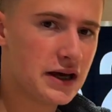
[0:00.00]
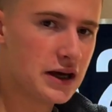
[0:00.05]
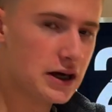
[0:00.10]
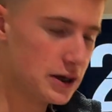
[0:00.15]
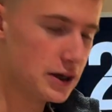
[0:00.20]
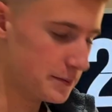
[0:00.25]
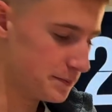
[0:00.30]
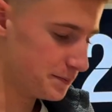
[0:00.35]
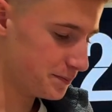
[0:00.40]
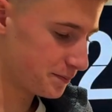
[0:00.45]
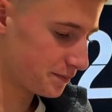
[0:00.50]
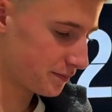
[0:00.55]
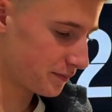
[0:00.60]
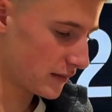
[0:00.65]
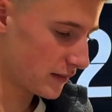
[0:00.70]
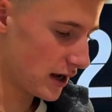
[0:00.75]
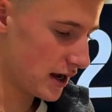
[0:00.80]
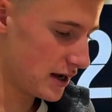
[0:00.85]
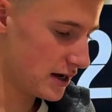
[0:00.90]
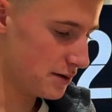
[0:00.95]
And
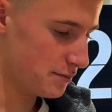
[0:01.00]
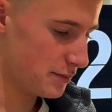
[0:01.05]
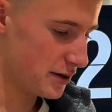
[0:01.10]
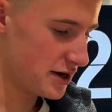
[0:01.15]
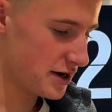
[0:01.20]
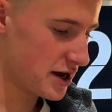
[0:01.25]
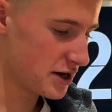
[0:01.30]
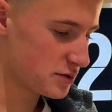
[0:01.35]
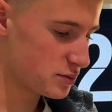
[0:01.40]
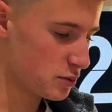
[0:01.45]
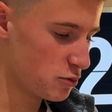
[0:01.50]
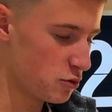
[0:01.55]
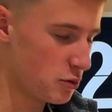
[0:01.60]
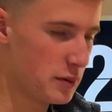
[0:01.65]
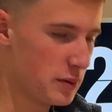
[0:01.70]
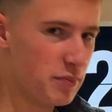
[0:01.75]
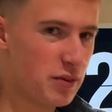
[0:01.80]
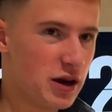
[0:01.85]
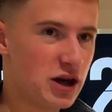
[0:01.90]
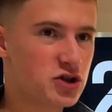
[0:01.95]
then my next one will
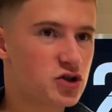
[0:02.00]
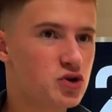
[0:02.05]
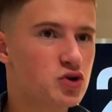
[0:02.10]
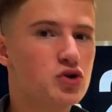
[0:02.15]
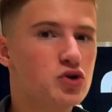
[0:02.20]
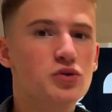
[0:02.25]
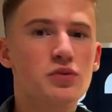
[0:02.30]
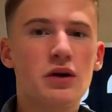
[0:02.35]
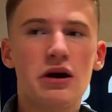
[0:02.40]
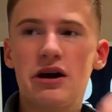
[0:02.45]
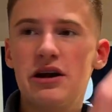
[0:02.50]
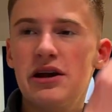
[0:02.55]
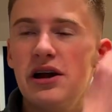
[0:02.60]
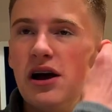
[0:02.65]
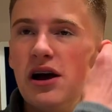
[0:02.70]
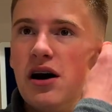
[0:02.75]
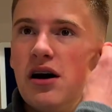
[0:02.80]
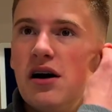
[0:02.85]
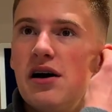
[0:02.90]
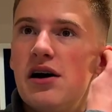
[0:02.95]
be Black Strawberry.
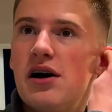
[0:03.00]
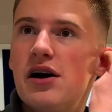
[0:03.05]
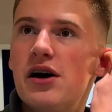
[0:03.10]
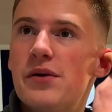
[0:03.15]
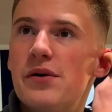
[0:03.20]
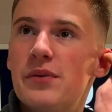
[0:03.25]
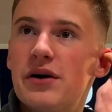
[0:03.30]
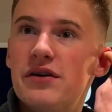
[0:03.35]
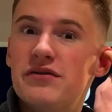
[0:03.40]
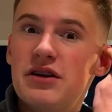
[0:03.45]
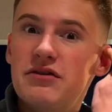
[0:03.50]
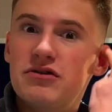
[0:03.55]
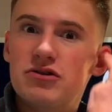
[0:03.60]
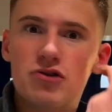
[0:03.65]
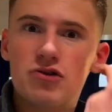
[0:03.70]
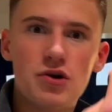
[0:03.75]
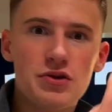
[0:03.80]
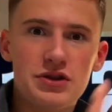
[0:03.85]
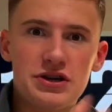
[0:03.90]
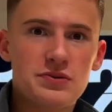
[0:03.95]
I've never
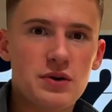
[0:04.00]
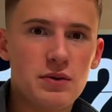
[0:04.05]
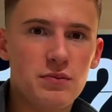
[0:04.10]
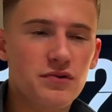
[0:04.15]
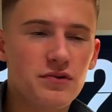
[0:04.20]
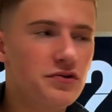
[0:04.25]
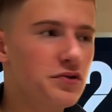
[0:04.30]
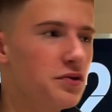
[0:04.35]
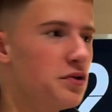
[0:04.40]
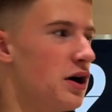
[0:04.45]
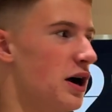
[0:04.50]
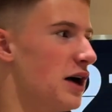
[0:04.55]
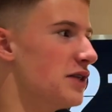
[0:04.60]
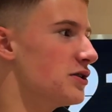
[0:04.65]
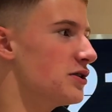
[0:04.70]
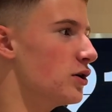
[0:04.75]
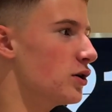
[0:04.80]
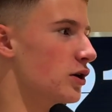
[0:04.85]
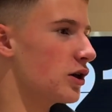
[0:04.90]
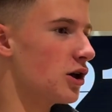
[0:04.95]
grown this one before. I had
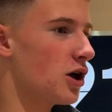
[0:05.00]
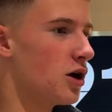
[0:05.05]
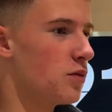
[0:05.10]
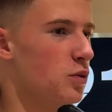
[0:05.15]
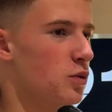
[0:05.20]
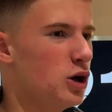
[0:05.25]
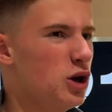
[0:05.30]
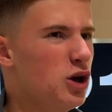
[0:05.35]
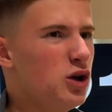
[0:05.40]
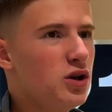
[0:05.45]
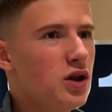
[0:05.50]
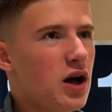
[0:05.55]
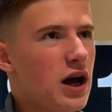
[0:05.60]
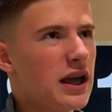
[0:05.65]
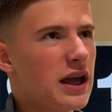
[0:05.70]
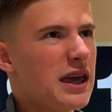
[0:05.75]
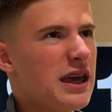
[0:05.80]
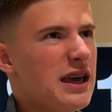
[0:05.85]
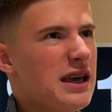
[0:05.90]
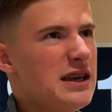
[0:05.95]
to look it up. It looked
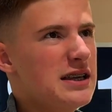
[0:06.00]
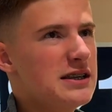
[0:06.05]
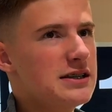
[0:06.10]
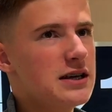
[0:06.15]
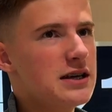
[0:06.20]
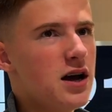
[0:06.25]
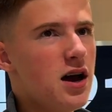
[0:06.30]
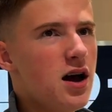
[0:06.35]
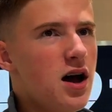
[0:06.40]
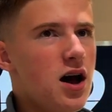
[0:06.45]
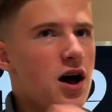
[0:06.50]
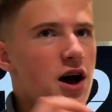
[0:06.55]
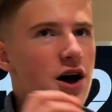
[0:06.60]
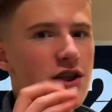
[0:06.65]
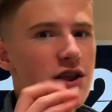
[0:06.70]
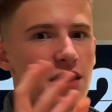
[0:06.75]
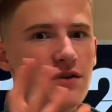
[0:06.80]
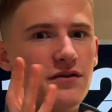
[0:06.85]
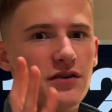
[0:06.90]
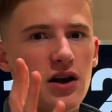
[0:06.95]
like it is
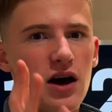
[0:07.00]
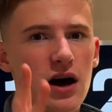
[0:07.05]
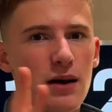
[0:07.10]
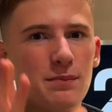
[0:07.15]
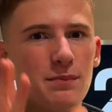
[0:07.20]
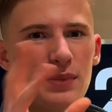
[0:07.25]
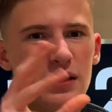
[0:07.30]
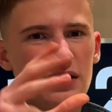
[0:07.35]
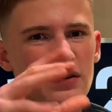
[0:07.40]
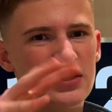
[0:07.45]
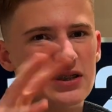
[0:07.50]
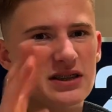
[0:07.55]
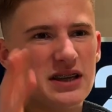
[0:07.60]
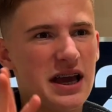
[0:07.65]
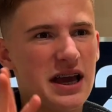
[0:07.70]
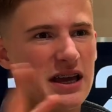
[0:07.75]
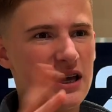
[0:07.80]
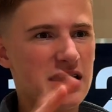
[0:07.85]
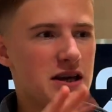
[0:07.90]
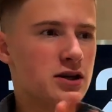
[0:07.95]
another like
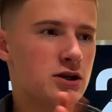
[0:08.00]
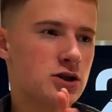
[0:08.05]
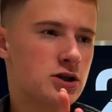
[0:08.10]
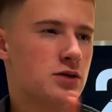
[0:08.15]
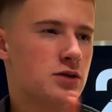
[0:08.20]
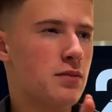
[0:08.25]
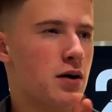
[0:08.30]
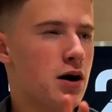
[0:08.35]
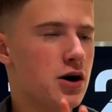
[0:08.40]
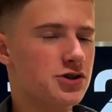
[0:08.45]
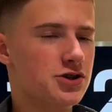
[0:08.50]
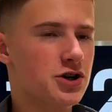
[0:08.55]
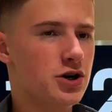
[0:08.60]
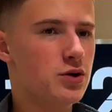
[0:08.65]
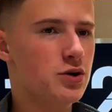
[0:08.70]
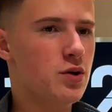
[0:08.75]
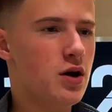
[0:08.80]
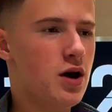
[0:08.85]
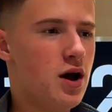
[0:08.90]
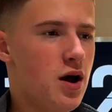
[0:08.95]
beefsteak
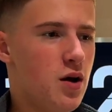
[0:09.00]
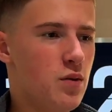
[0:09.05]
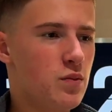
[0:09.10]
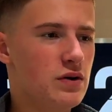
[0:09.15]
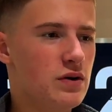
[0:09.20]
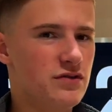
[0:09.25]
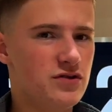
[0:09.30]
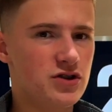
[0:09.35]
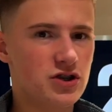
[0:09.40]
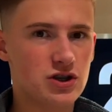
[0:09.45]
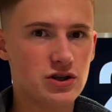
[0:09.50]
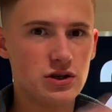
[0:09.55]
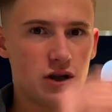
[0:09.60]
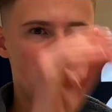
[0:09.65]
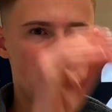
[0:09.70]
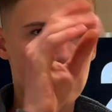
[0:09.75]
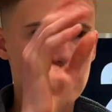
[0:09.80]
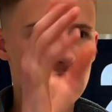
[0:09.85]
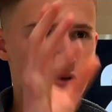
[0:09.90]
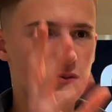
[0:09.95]
tomato with just
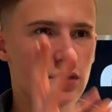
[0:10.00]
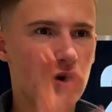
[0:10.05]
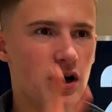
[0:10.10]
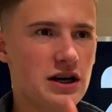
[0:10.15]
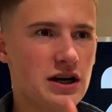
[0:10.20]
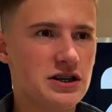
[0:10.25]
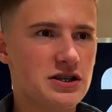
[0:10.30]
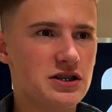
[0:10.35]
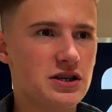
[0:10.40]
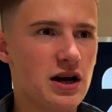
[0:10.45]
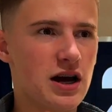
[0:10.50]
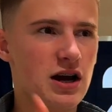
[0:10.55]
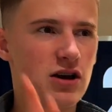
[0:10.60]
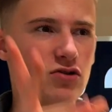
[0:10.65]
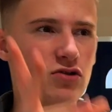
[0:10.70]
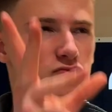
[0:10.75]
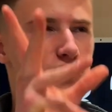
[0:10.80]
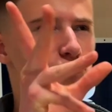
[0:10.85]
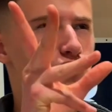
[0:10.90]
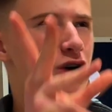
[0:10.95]
like some nice like
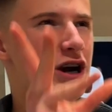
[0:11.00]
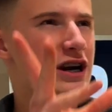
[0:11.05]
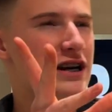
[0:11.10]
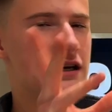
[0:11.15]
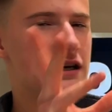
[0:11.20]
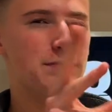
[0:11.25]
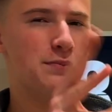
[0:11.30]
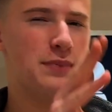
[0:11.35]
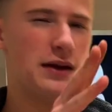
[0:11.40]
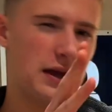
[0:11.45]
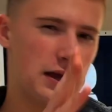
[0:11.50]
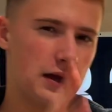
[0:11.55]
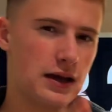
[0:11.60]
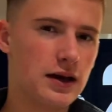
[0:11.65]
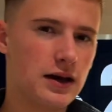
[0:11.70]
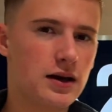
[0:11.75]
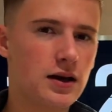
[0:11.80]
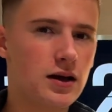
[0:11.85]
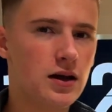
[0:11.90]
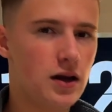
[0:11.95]
reddy
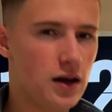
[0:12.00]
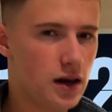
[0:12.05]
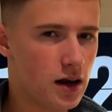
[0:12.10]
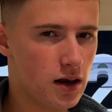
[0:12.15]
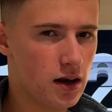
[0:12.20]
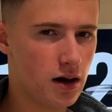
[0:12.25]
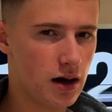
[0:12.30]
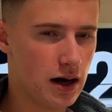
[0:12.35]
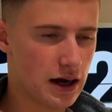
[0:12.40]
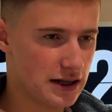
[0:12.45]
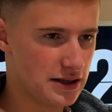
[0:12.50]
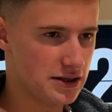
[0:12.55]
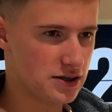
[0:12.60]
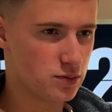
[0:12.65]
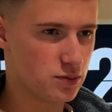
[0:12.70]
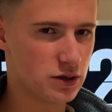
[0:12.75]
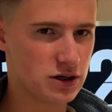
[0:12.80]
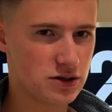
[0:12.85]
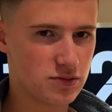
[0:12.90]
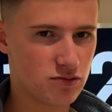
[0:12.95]
pink lines,
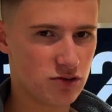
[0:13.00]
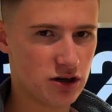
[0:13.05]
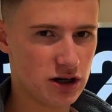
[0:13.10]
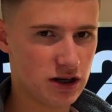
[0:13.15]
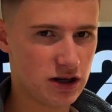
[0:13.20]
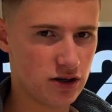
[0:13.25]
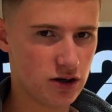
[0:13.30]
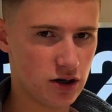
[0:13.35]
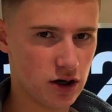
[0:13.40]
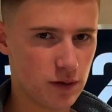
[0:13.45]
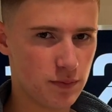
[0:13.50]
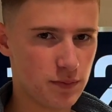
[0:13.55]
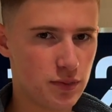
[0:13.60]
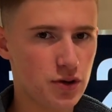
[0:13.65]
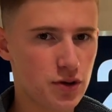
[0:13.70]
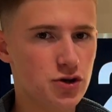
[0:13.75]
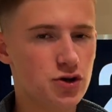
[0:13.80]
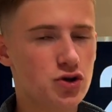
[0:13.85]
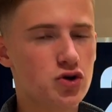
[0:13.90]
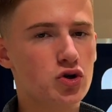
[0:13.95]
which really
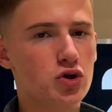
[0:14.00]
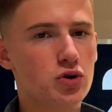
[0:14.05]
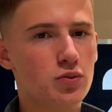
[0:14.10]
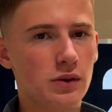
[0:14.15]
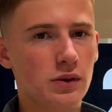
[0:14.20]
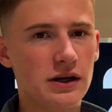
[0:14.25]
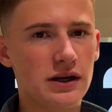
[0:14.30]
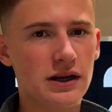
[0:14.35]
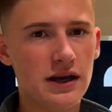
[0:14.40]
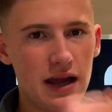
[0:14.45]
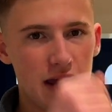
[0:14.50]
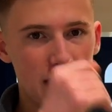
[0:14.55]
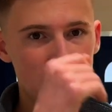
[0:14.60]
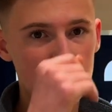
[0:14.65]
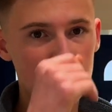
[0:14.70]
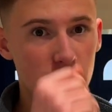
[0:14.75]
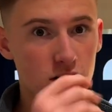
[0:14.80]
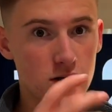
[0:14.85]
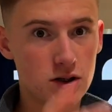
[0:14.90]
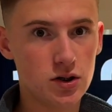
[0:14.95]
put the strawberry in it, and
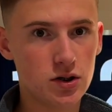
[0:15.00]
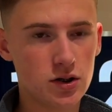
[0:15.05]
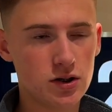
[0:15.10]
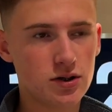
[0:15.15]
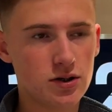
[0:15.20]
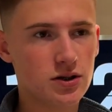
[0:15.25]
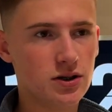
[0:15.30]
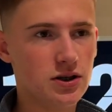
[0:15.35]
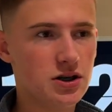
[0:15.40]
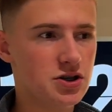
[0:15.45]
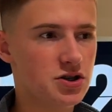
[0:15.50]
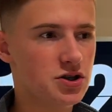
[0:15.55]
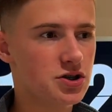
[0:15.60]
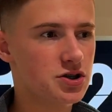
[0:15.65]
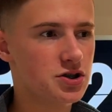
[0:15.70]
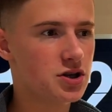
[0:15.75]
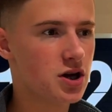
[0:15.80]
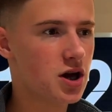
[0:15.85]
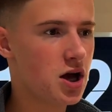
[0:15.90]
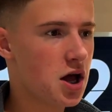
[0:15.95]
it does look
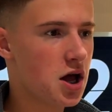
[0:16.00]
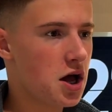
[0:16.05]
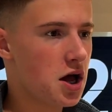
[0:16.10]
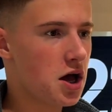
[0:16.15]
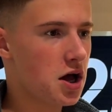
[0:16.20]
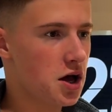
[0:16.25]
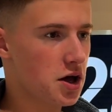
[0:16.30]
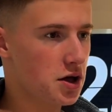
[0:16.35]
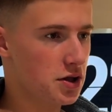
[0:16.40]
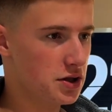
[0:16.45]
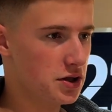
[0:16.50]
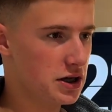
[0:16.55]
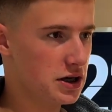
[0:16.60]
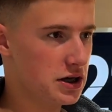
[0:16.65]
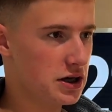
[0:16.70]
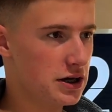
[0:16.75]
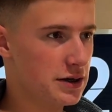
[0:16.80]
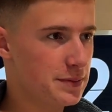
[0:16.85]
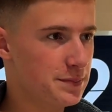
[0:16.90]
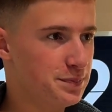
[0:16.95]
delicious.
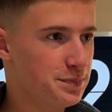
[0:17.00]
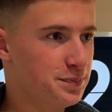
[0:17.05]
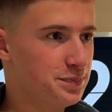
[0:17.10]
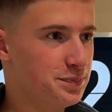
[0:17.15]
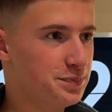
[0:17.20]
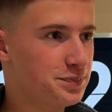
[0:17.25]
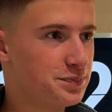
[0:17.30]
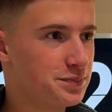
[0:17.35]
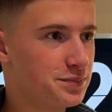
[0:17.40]
The